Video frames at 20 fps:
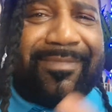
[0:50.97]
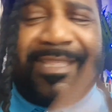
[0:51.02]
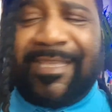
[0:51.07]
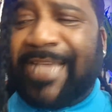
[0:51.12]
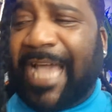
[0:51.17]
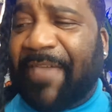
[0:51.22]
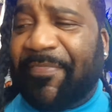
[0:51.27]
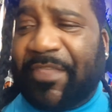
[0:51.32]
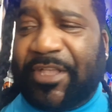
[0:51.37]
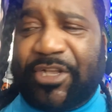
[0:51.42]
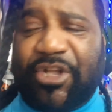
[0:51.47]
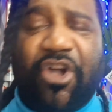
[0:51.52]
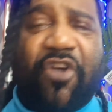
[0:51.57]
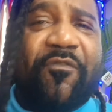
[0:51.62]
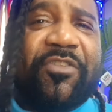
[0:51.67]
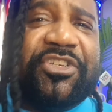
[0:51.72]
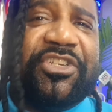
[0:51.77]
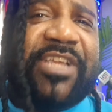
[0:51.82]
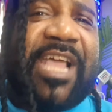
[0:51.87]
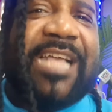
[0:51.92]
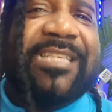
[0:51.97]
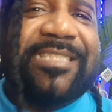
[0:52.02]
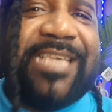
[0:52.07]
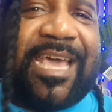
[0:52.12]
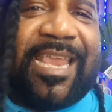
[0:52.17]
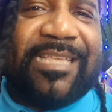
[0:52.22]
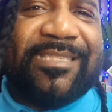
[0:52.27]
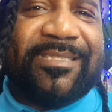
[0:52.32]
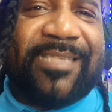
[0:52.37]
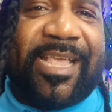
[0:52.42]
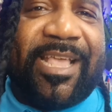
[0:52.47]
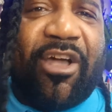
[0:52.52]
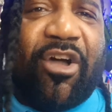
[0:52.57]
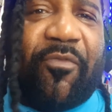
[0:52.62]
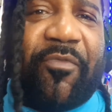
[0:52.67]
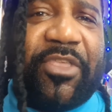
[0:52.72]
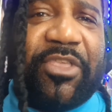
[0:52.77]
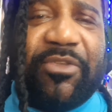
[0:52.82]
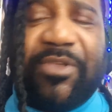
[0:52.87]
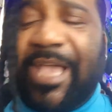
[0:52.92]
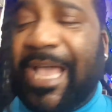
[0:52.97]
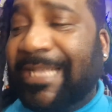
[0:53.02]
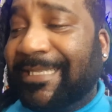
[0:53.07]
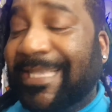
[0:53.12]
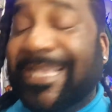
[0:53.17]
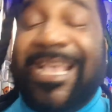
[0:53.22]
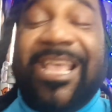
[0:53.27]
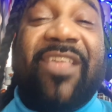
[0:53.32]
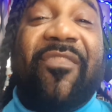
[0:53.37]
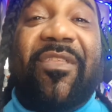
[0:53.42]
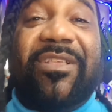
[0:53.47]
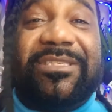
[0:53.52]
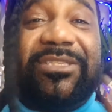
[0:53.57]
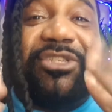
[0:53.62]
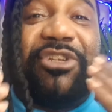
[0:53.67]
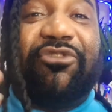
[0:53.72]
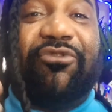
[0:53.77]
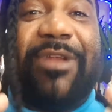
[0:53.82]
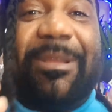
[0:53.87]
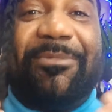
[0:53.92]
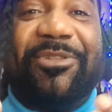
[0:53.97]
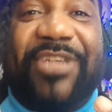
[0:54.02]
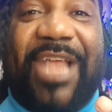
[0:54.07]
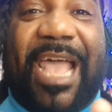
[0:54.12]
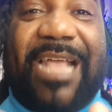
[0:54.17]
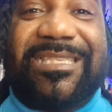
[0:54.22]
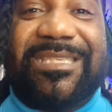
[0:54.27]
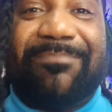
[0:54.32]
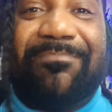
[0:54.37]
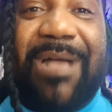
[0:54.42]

Got the COVID, you guys. Gotta stay healthy, you guys. This is Kareem Jackson,